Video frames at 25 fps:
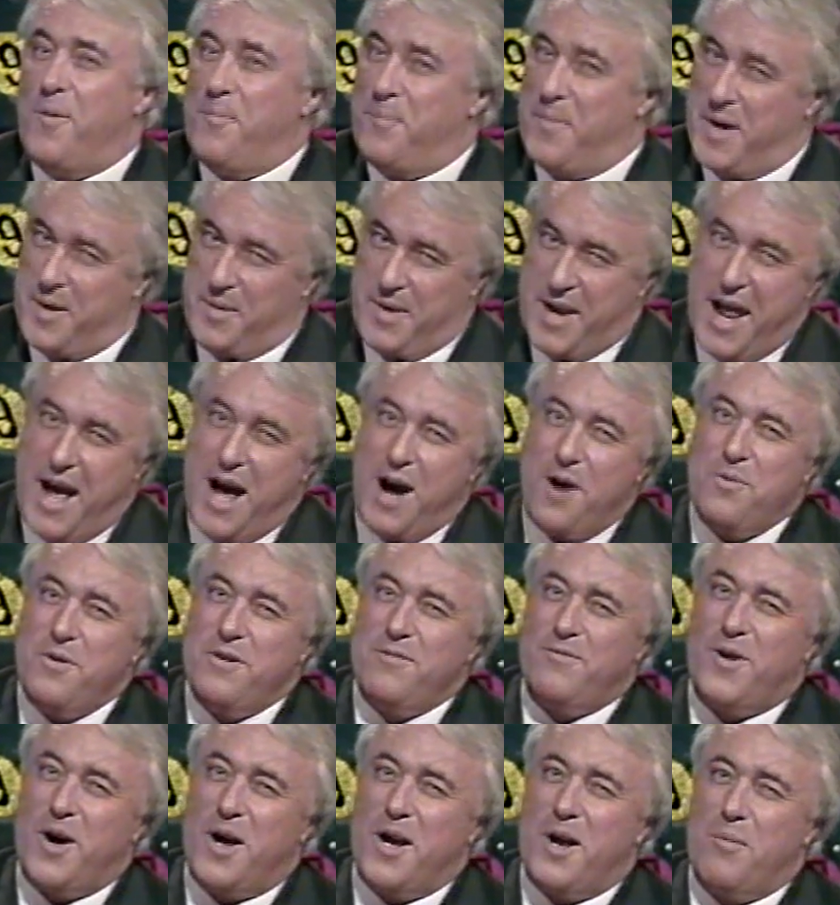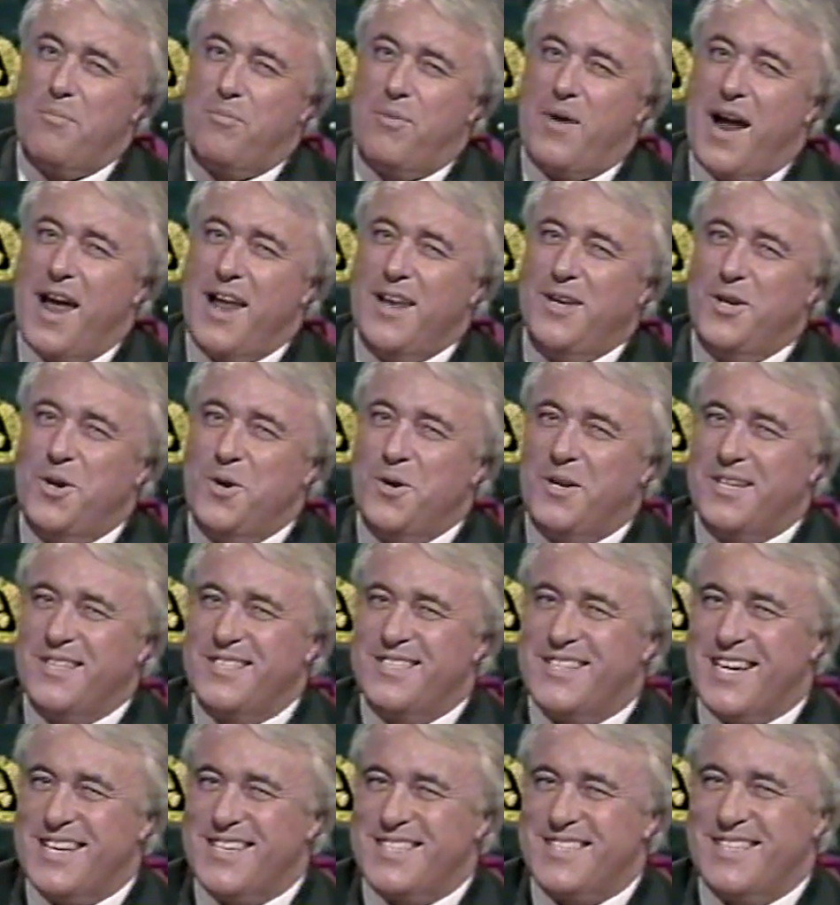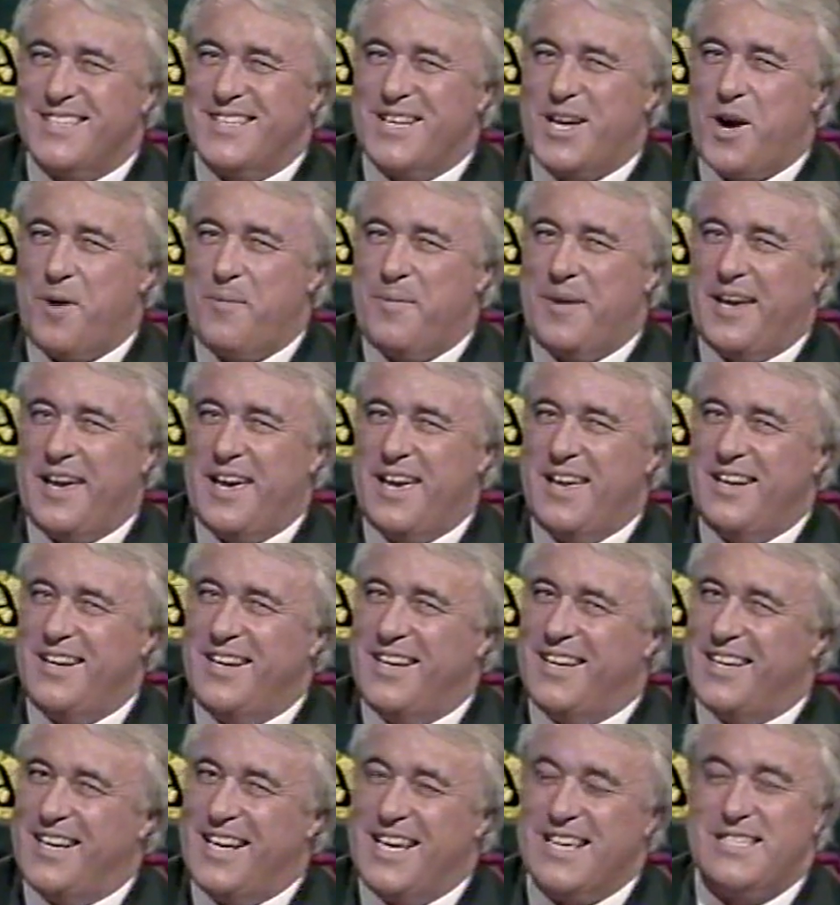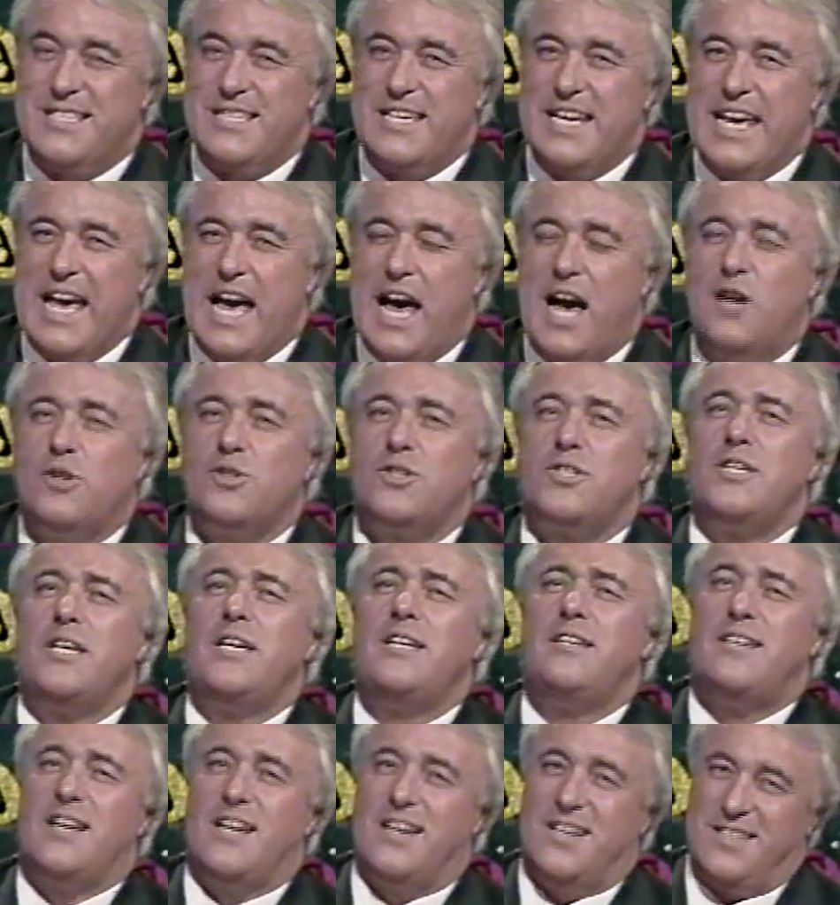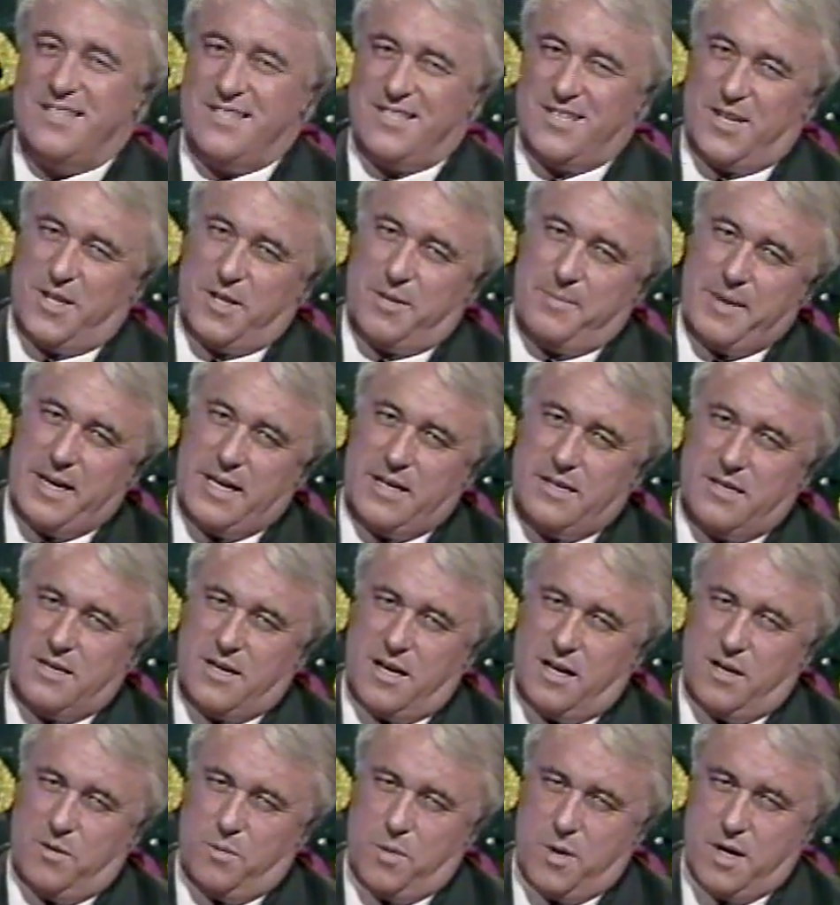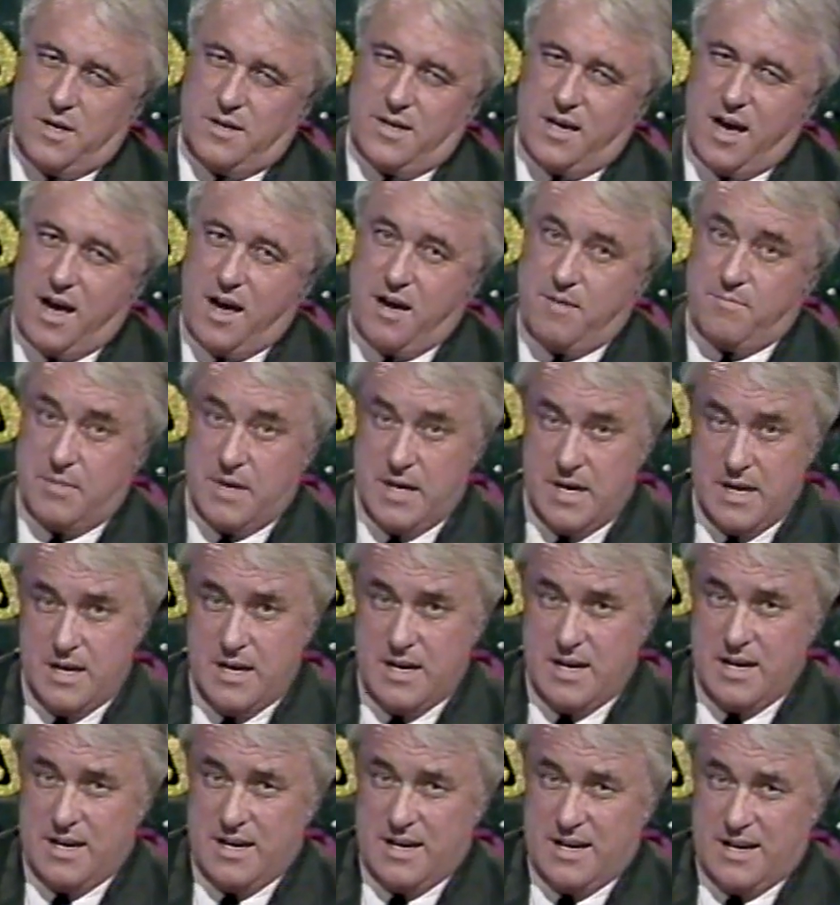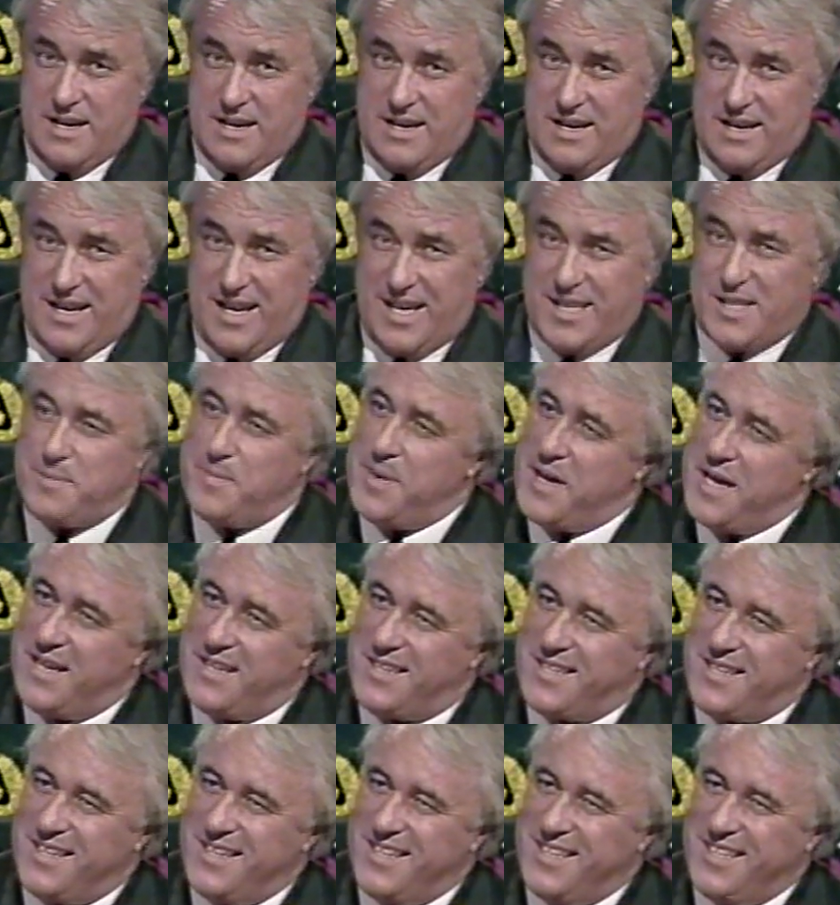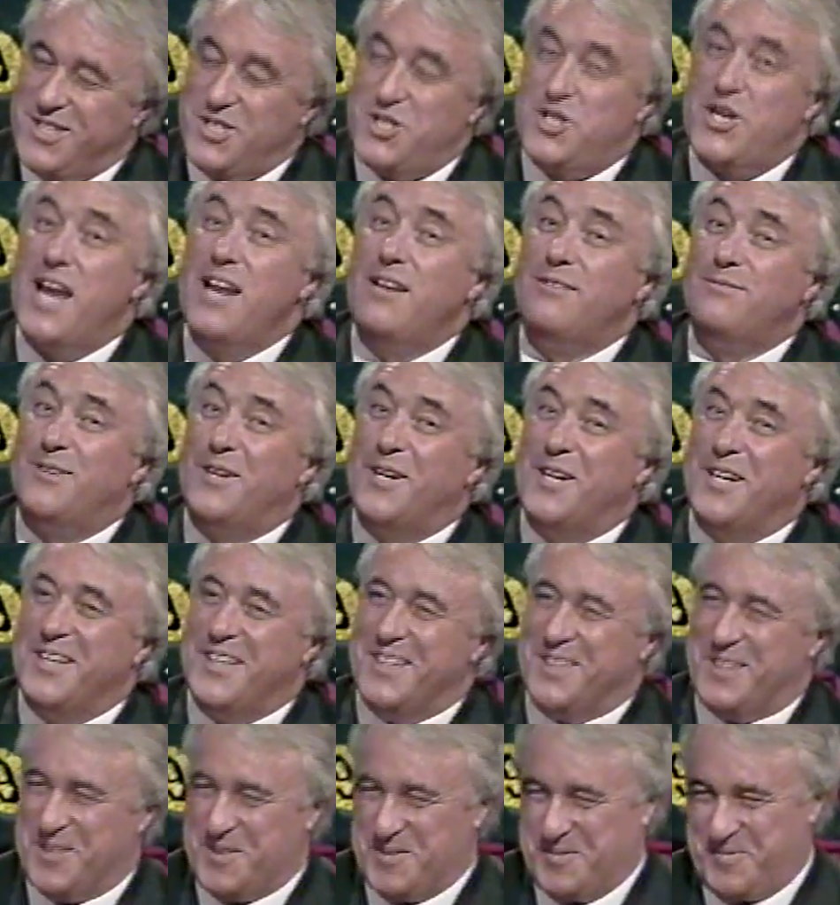But now we've got a brand new contestant coming in, and let's see how she does on the Million Dollar Word Game. Let's meet Jennifer.